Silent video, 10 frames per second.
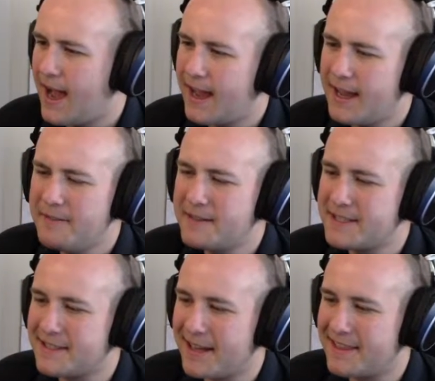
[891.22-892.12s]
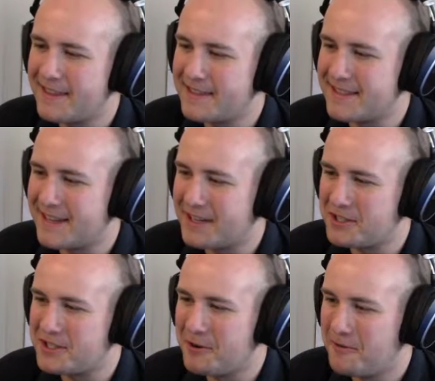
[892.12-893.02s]
I kind of dislike that this is
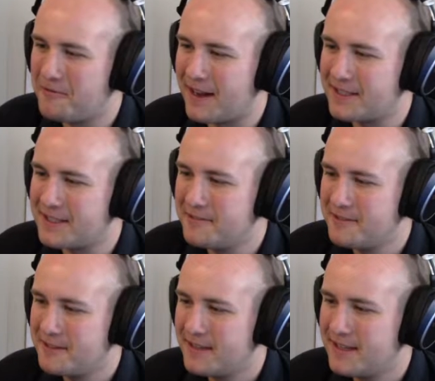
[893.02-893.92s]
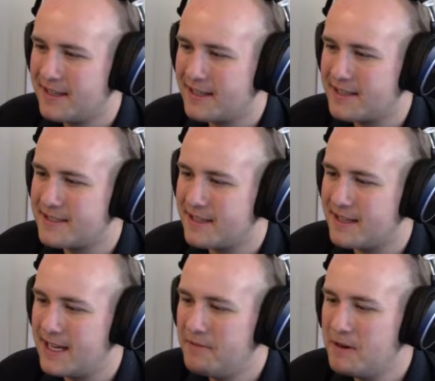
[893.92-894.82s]
actually so effective, because
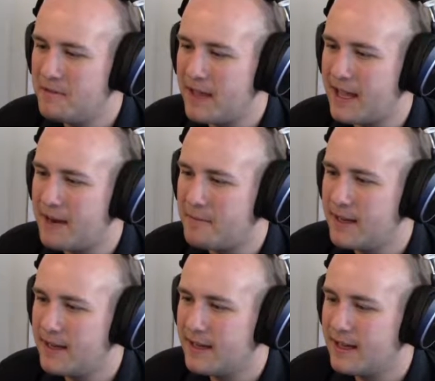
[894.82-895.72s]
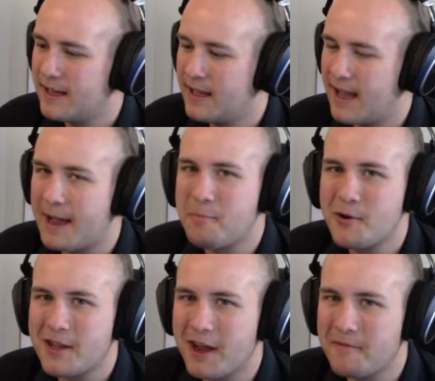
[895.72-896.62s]
even if they get me, I'm
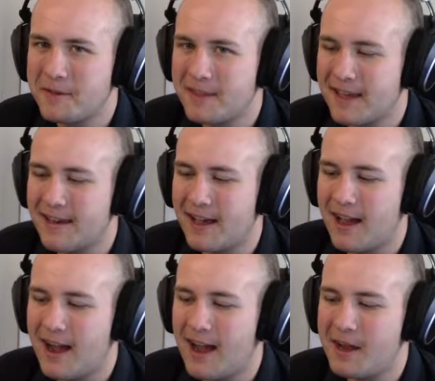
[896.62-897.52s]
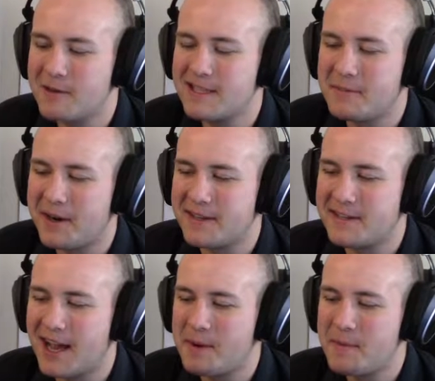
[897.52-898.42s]
pretty confident that I always come out on
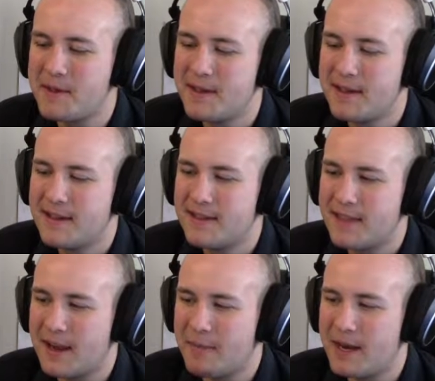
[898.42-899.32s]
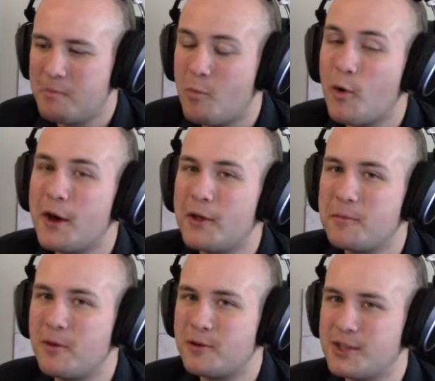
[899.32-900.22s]
top. that I'm getting more
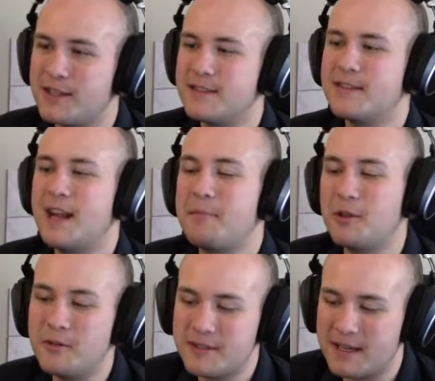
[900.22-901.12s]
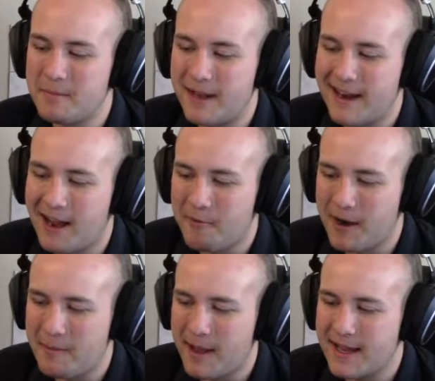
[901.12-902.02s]
health potions than I'm losing by not
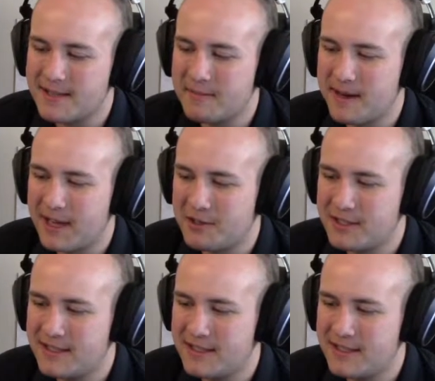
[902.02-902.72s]
running past them and actually